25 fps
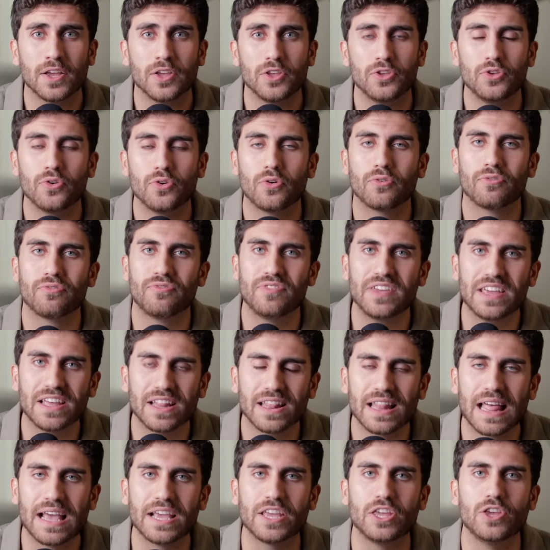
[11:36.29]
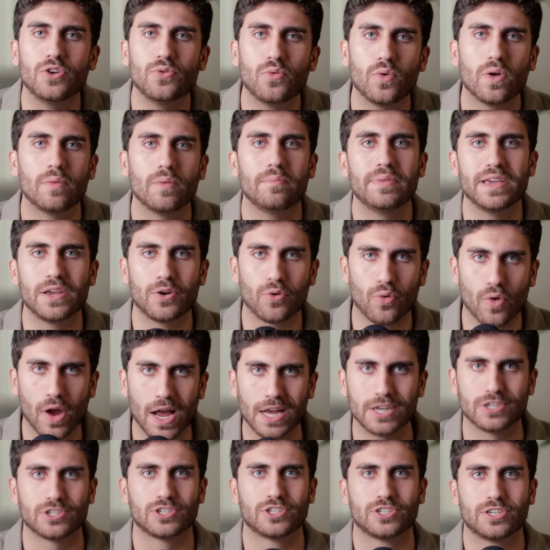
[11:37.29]
You'll feel like you will be
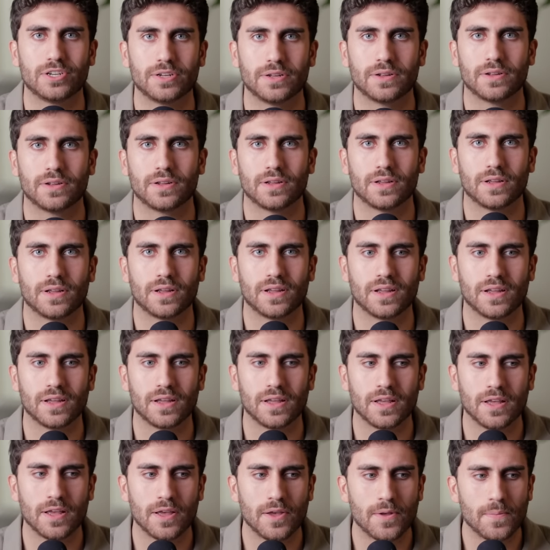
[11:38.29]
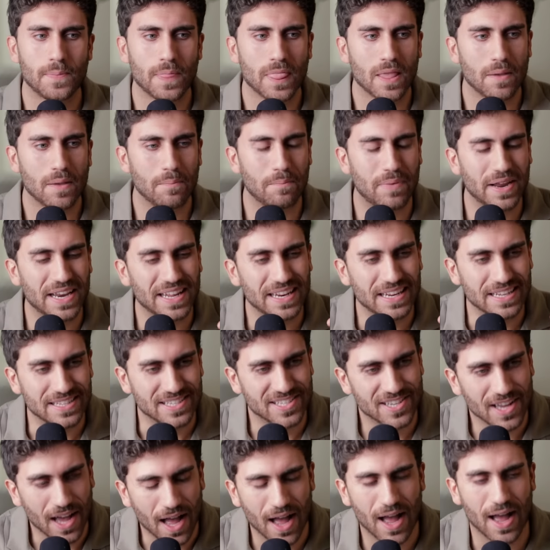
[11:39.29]
crushed. But it is
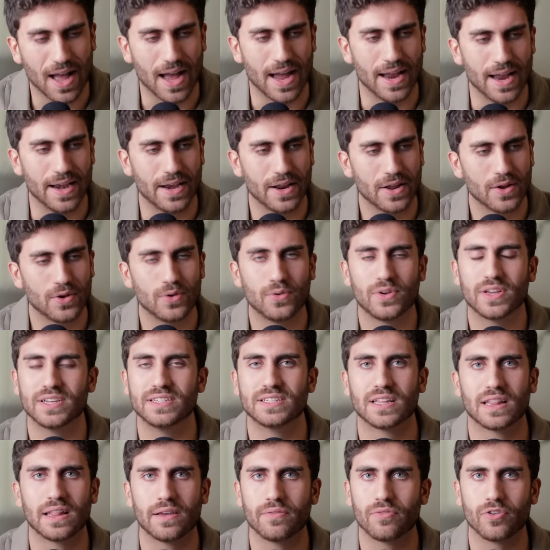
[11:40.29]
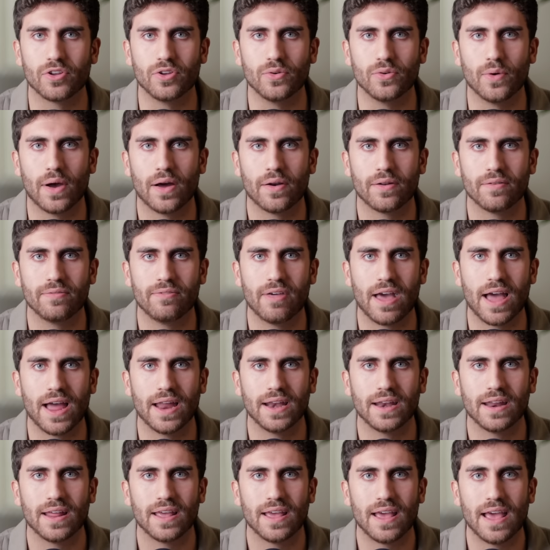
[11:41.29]
God who can deliver you out of that.
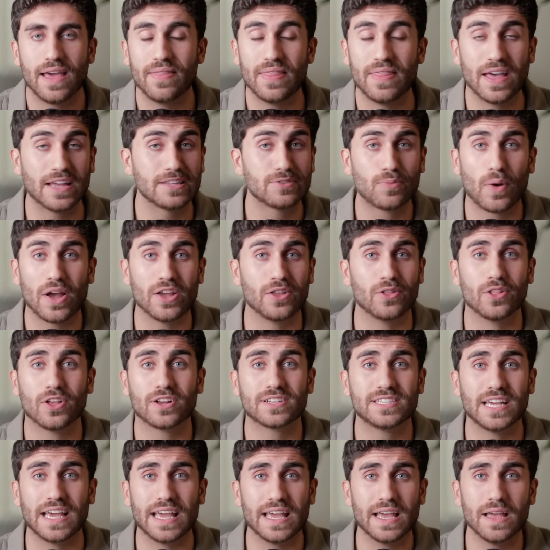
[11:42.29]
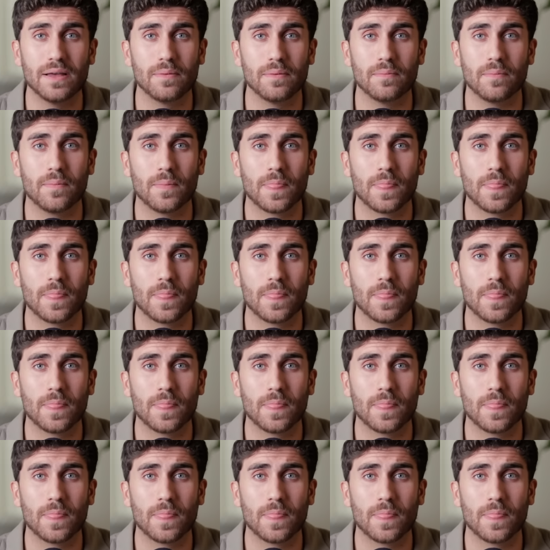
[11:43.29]
And that's why you look to Him.